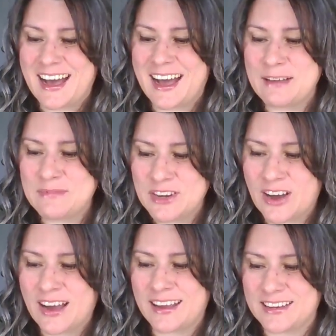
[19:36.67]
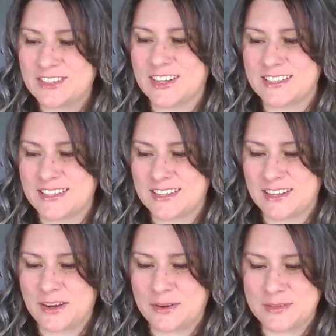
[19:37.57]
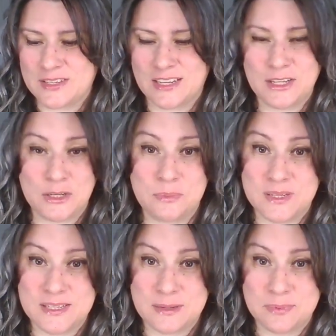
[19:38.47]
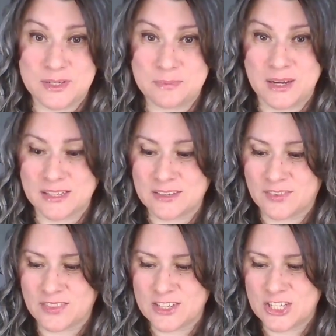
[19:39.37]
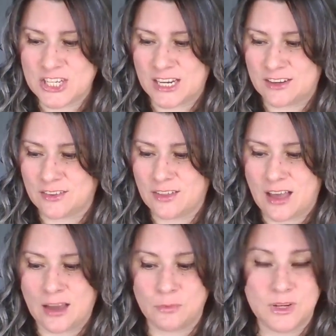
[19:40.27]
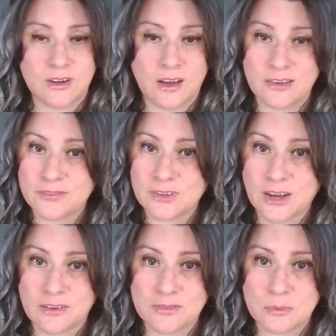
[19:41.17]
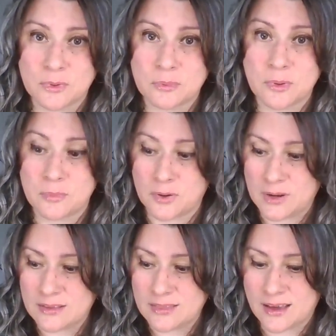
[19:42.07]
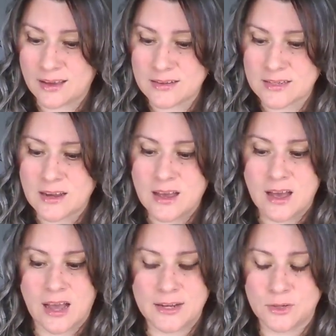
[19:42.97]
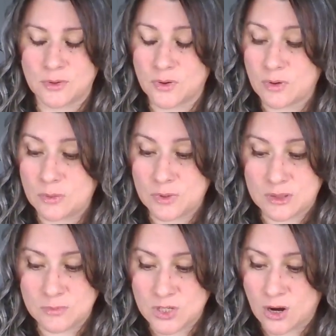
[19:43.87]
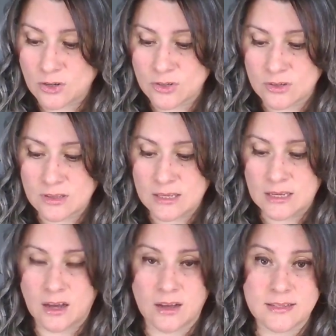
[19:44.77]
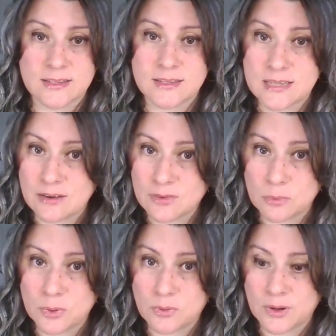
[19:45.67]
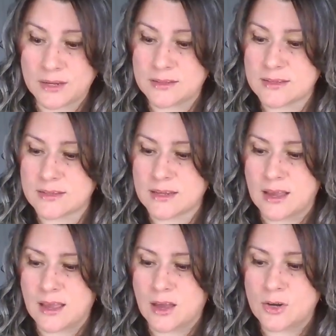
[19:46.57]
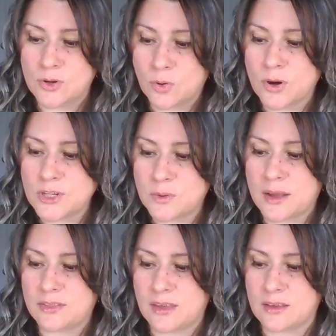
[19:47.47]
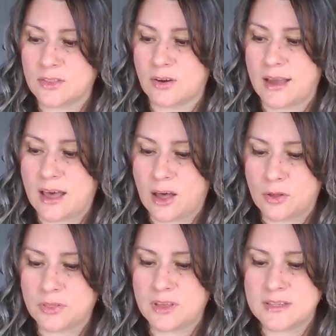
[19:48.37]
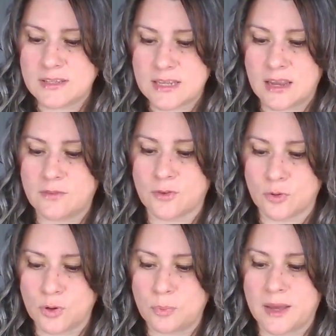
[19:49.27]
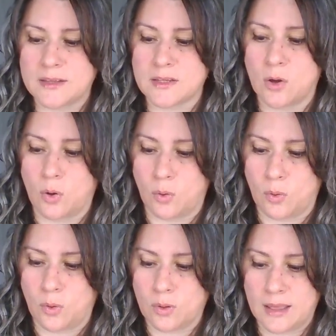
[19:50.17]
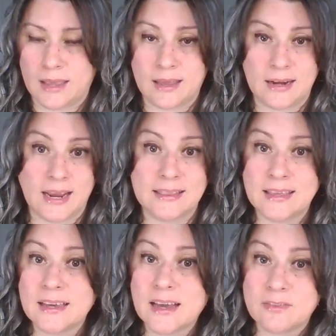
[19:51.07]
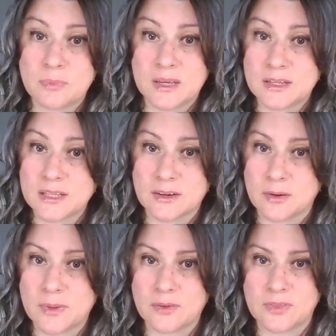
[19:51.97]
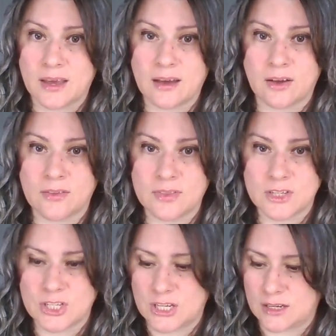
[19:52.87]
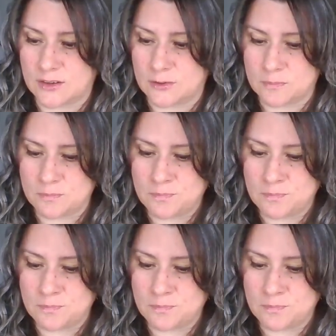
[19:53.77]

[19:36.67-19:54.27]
I'm not interested in hosting a UPC perspective on this channel. I would not feel comfortable promoting that. I don't agree with them doctrinally on several points, nor do I think they're a healthy, safe group as a whole. And I think I've been clear about that on this channel.